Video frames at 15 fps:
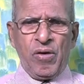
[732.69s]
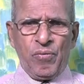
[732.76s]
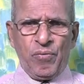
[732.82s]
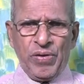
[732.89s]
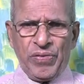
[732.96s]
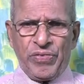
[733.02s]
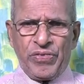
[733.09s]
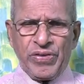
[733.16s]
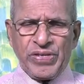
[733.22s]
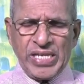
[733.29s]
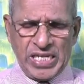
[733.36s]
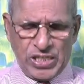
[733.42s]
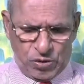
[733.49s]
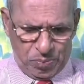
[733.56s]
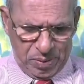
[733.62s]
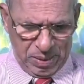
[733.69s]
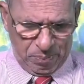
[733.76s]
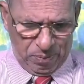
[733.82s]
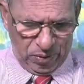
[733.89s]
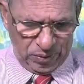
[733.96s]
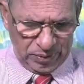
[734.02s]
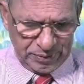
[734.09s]
with such
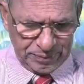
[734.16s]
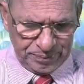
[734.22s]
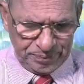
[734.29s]
people.